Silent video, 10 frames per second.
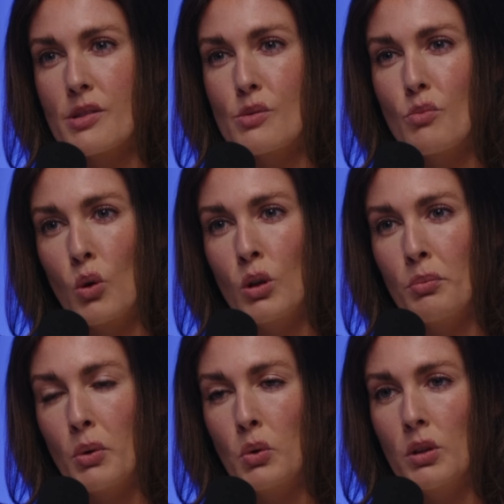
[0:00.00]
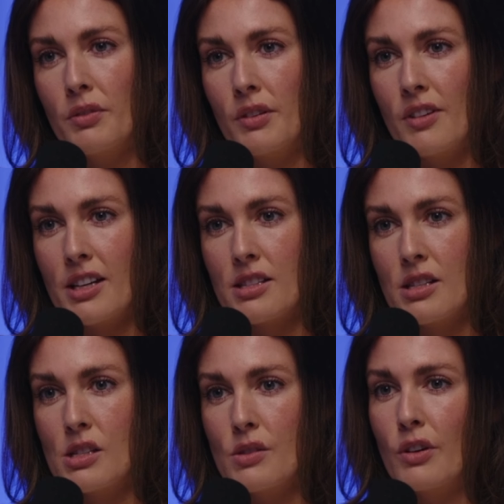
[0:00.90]
a smaller pool of
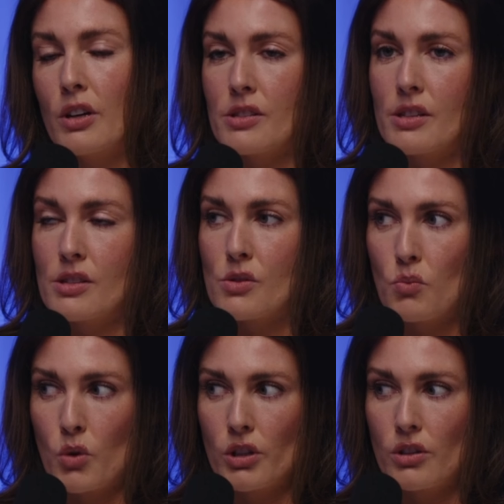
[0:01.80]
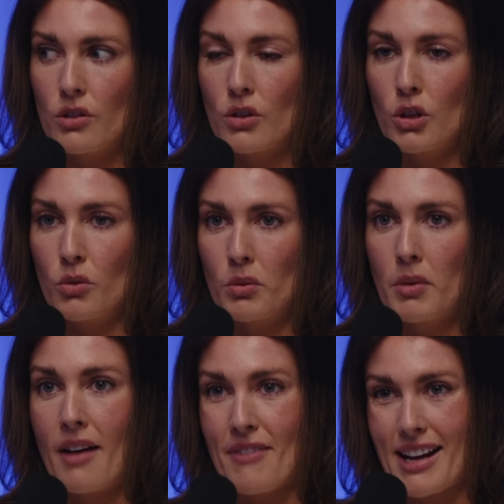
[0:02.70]
investors versus what you
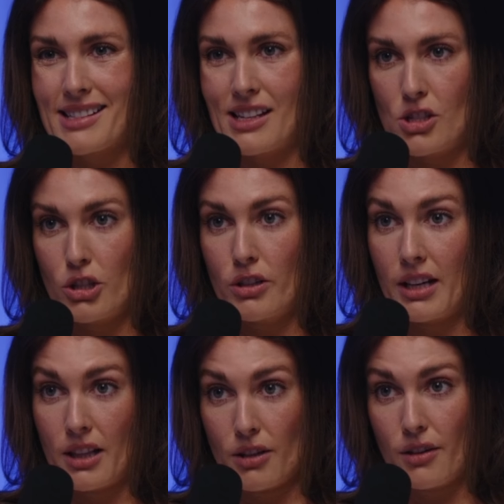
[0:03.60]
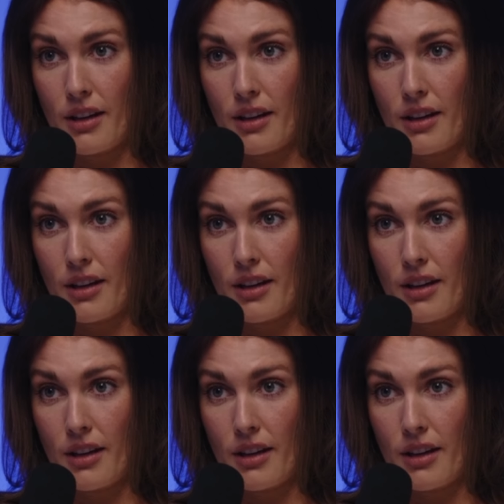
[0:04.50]
would have access to in the